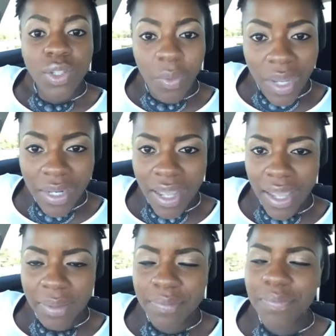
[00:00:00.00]
So one
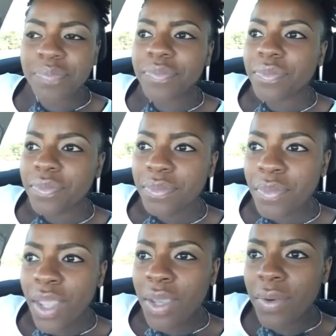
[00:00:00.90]
day,
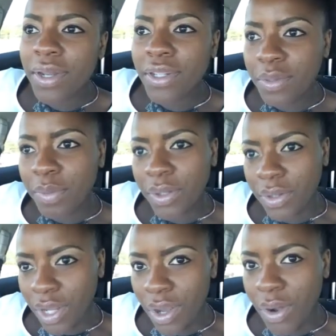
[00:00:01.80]
he wanted to
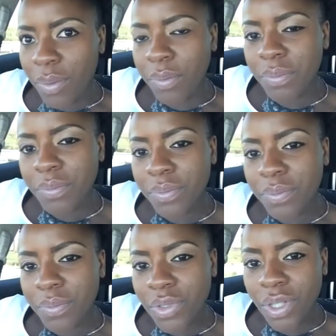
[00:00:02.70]
build a home.